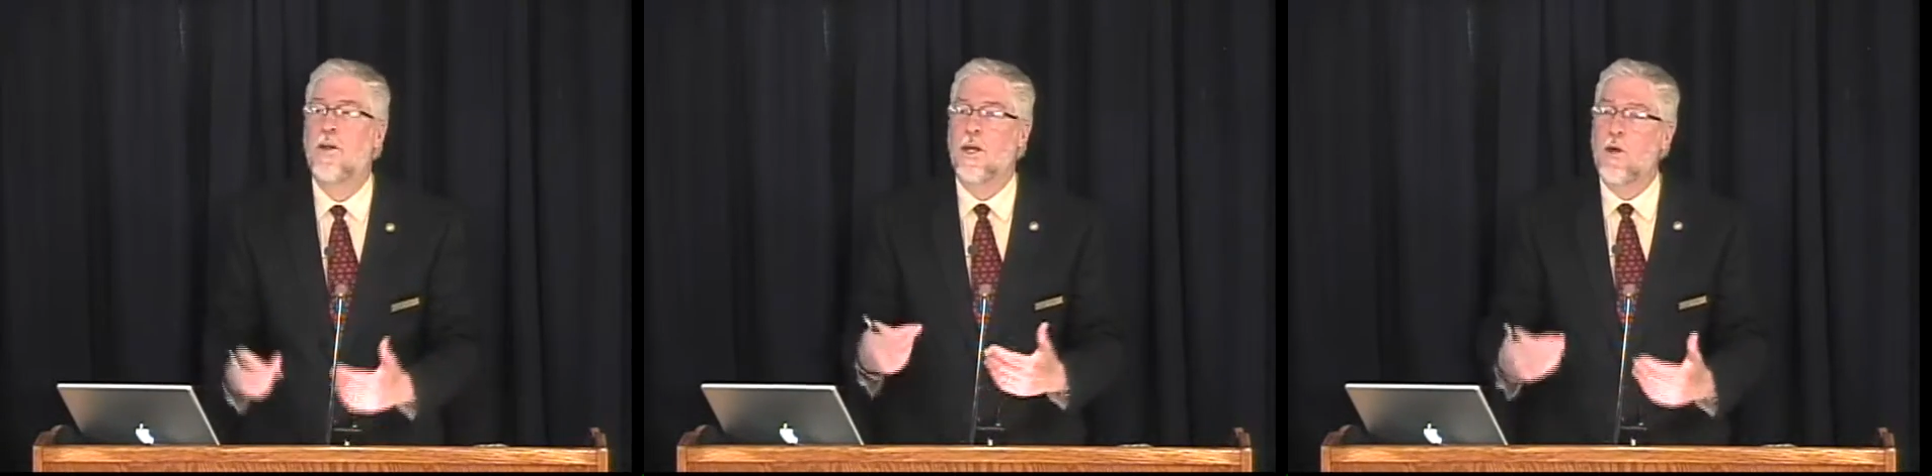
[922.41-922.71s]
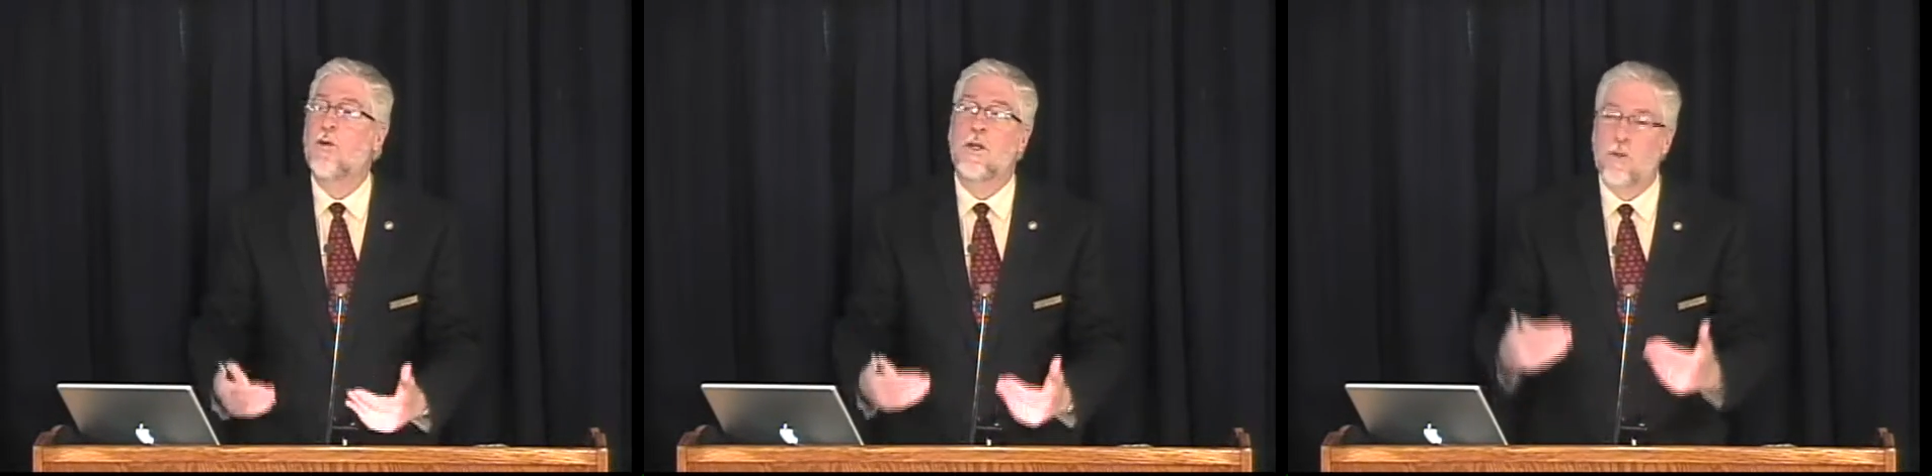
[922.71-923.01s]
They
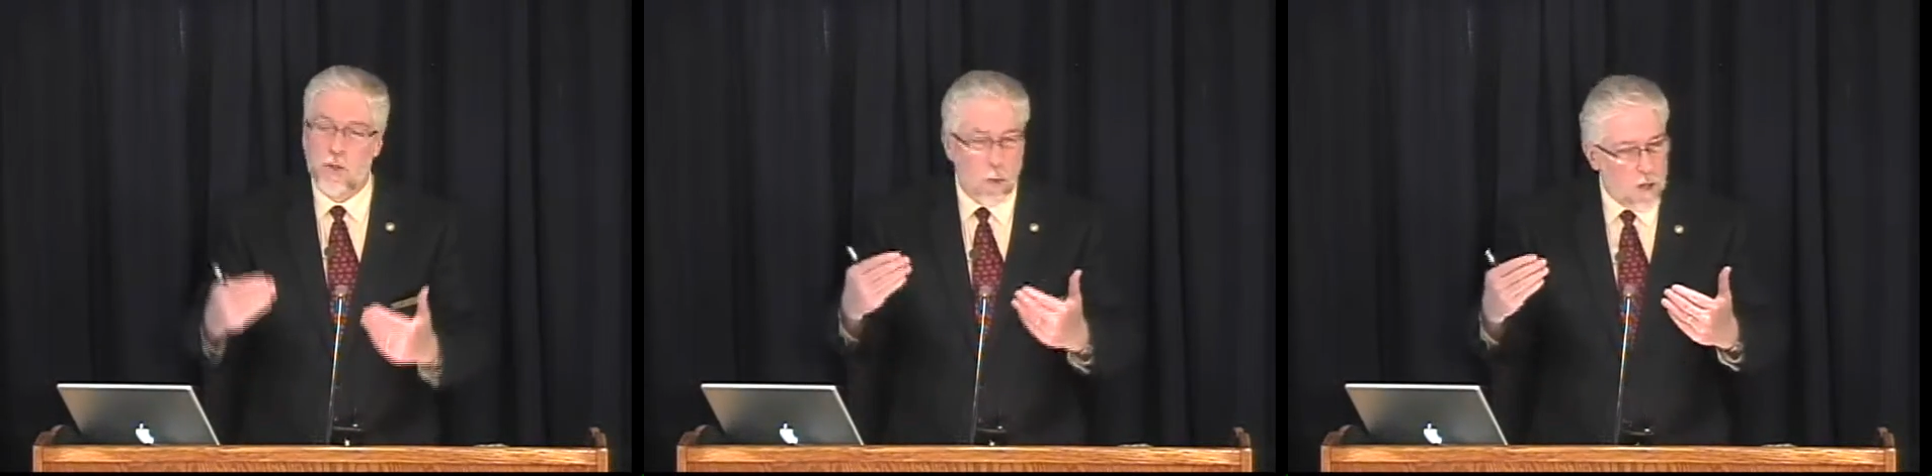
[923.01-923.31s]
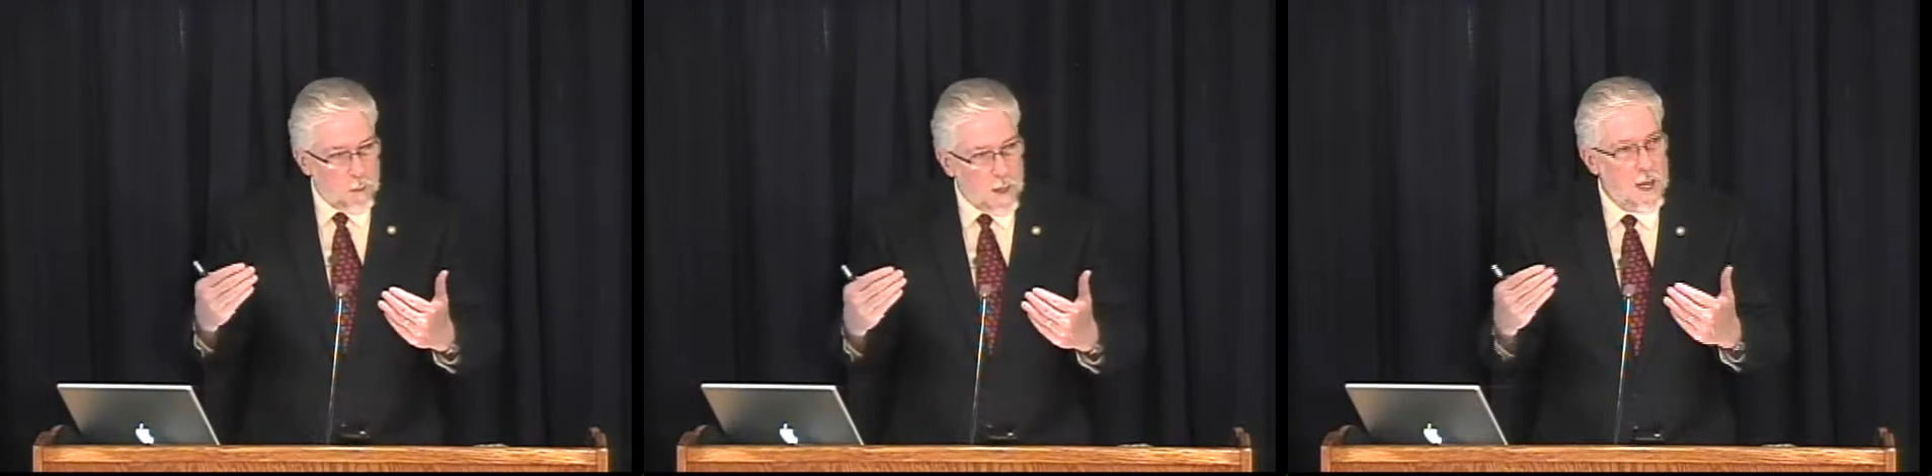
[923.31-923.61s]
know that there's
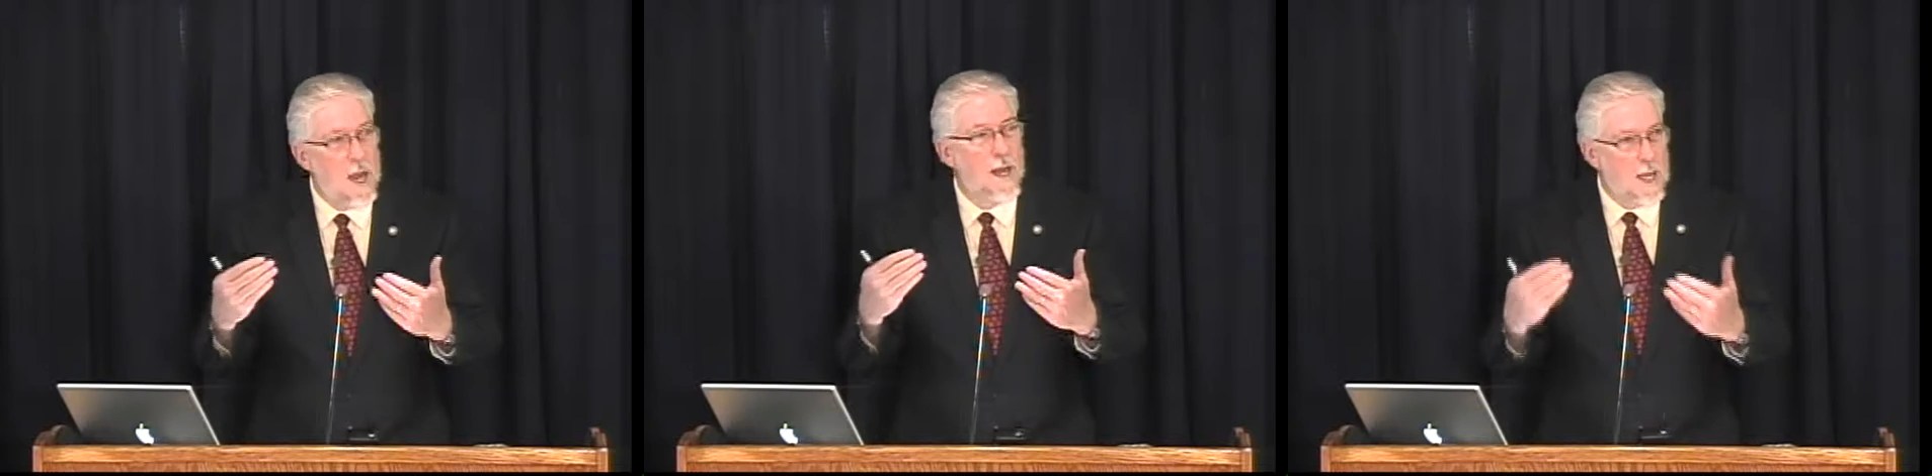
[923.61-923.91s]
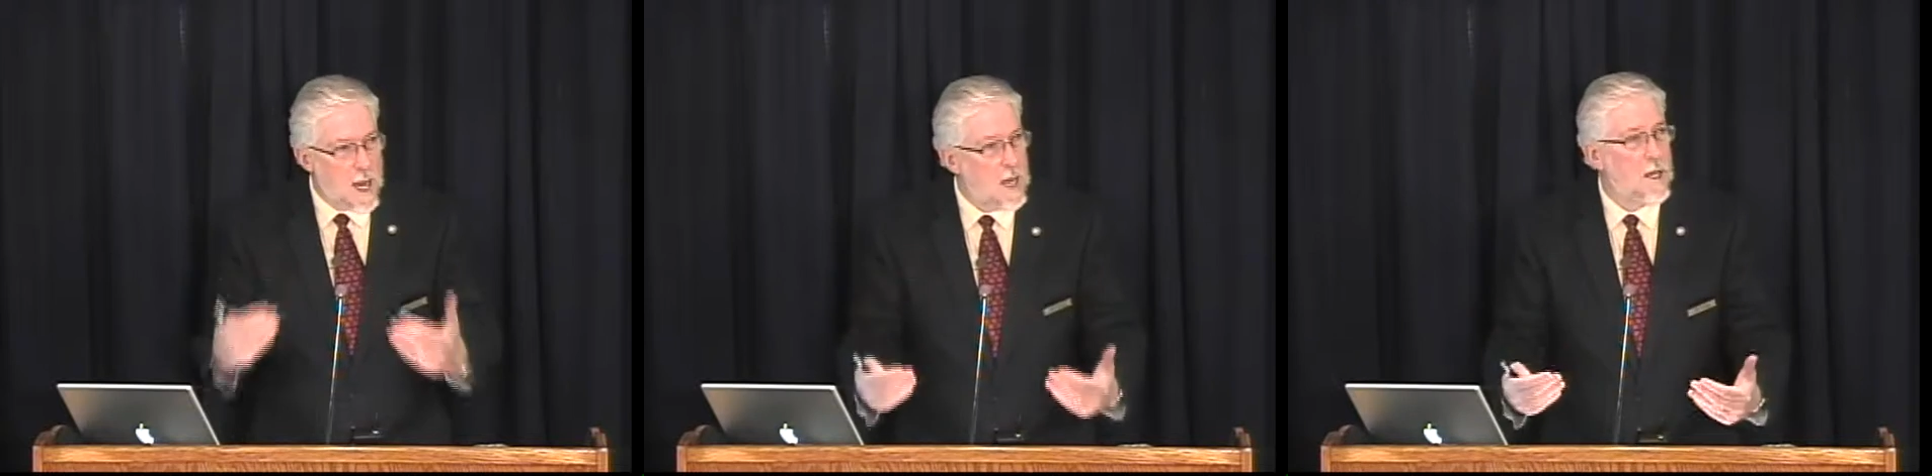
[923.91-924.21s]
going to be a
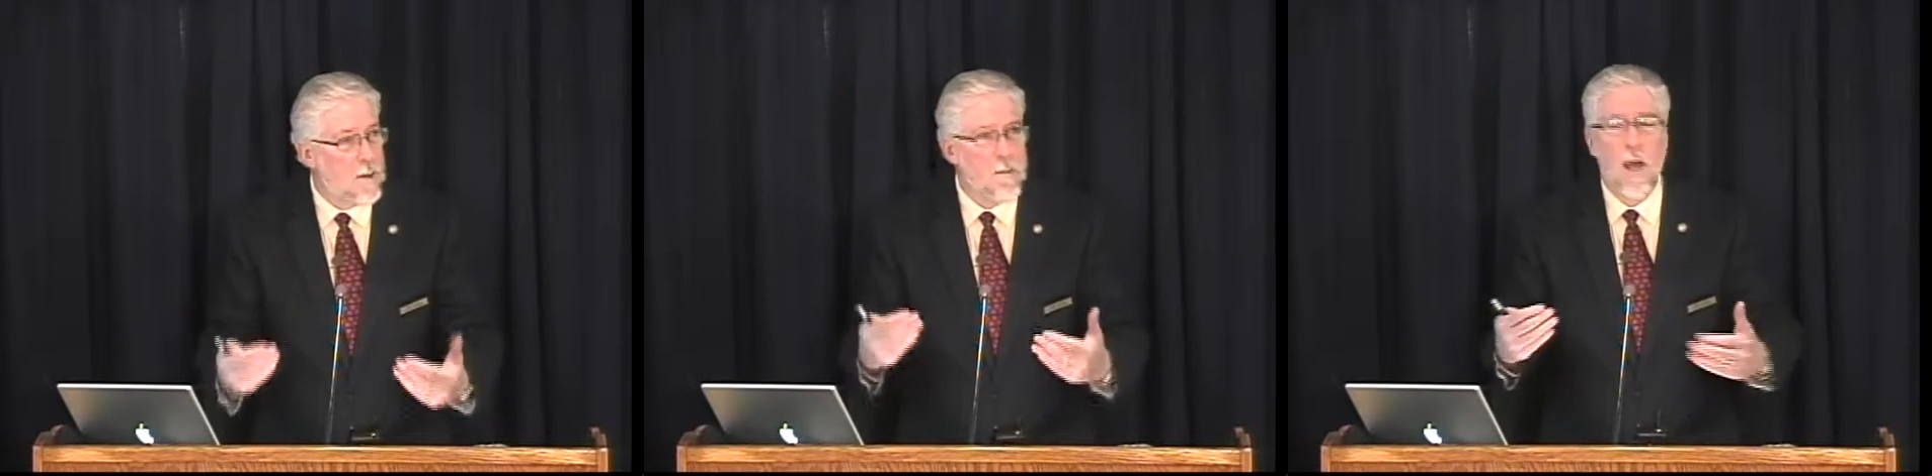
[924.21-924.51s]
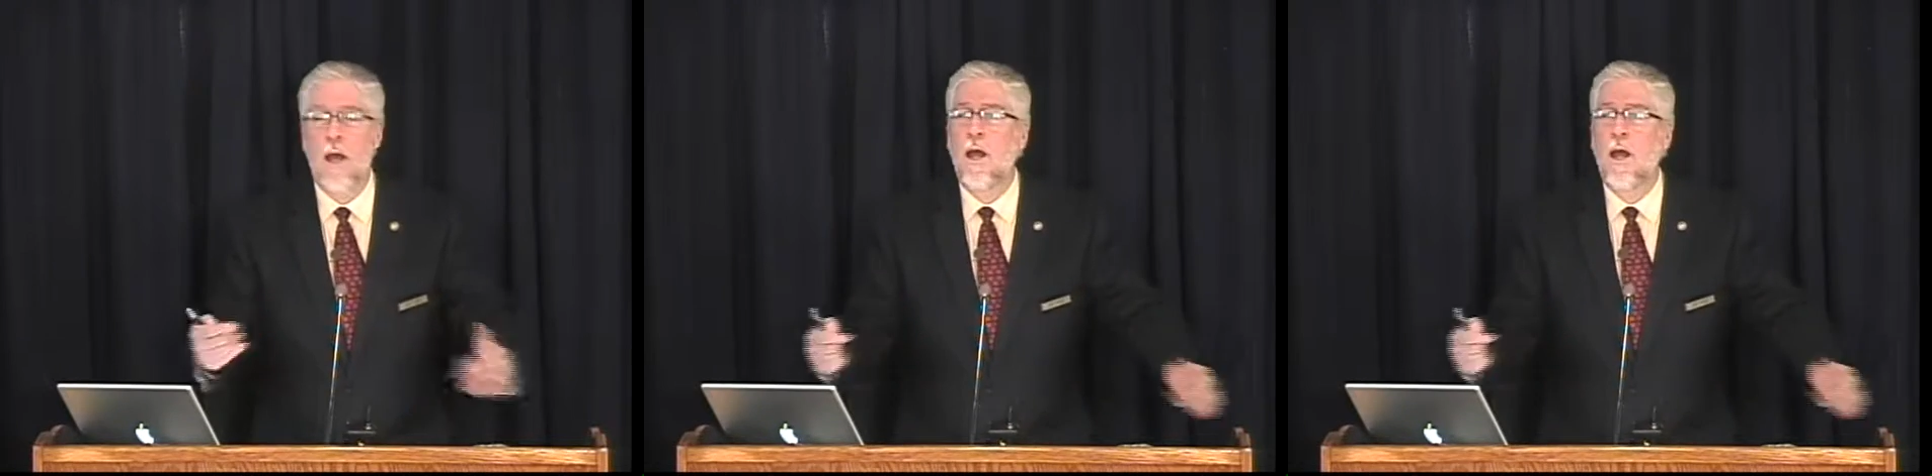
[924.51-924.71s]
kingdom,